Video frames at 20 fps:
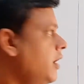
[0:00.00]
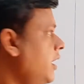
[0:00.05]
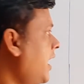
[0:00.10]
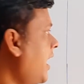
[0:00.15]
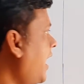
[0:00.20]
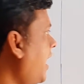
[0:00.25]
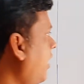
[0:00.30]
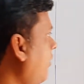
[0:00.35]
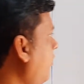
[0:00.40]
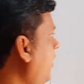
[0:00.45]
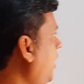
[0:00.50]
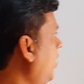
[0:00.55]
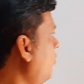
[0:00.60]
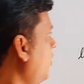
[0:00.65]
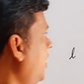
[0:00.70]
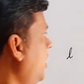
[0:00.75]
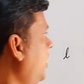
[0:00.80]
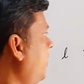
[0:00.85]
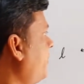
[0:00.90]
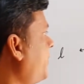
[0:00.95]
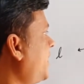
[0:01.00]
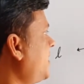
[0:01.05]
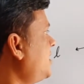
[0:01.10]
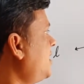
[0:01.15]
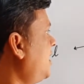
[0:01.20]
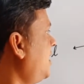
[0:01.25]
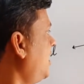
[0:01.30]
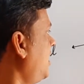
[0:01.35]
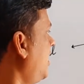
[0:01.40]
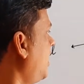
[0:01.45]
And when we
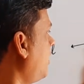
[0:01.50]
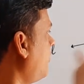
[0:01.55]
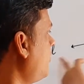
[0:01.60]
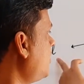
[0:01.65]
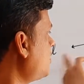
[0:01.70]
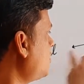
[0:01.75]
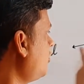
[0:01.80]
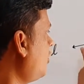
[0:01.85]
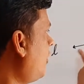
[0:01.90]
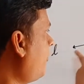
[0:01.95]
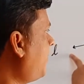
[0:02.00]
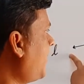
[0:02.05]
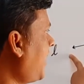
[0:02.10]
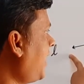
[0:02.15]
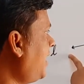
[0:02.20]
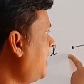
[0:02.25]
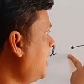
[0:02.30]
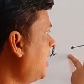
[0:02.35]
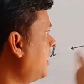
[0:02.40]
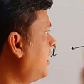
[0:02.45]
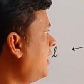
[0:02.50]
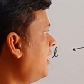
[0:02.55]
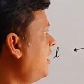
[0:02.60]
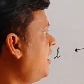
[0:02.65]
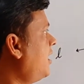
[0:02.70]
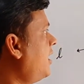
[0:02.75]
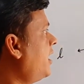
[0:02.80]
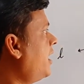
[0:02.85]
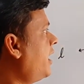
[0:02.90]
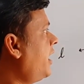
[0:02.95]
represent the equation of line
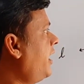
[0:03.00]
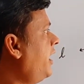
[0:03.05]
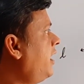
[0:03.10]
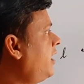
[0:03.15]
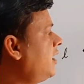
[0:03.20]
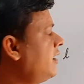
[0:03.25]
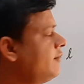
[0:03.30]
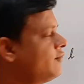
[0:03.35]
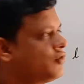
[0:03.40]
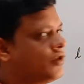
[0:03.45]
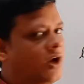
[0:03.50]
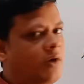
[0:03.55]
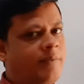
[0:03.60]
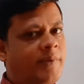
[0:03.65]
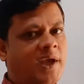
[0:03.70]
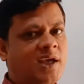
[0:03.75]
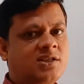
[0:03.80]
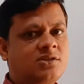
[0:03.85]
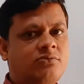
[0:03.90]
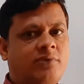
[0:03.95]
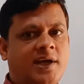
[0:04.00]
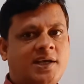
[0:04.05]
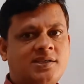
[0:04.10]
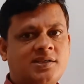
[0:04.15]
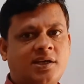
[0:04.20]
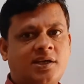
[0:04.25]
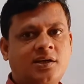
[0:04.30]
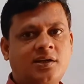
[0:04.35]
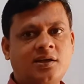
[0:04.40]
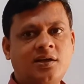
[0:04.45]
L in terms of x, y,
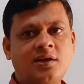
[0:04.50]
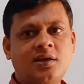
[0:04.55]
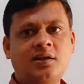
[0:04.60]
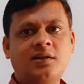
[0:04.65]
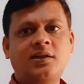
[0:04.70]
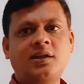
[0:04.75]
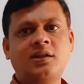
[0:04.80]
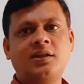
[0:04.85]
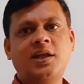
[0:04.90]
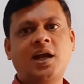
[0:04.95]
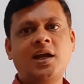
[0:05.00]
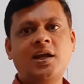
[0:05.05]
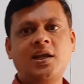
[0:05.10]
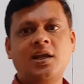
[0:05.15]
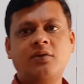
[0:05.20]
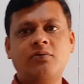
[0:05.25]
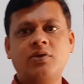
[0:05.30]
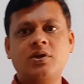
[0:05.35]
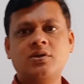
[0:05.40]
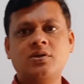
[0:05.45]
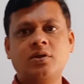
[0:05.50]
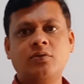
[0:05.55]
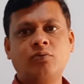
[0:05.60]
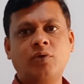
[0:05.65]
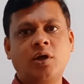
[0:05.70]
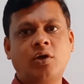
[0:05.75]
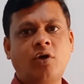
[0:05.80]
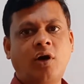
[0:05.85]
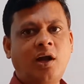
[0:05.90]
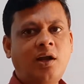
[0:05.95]
z, then that equation
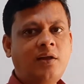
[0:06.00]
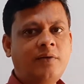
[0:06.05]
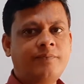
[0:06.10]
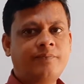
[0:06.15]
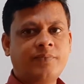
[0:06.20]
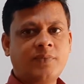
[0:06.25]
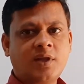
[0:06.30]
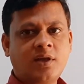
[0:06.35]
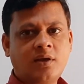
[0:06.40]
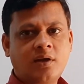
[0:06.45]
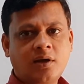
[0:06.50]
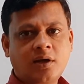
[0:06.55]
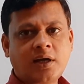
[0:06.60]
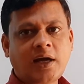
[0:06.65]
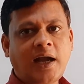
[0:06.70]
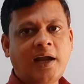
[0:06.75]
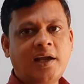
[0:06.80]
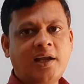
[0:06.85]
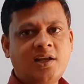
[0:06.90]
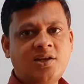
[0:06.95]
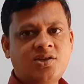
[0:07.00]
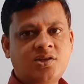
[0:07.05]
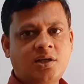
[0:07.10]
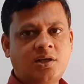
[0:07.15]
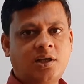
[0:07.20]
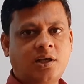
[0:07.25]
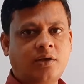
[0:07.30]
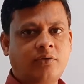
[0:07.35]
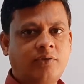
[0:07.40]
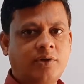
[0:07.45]
we call Cartesian
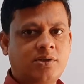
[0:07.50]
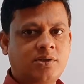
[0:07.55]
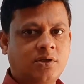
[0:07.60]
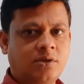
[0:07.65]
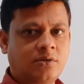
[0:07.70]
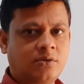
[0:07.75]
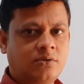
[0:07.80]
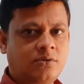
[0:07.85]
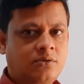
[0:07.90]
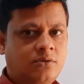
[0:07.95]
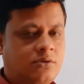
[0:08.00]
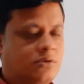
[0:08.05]
equation.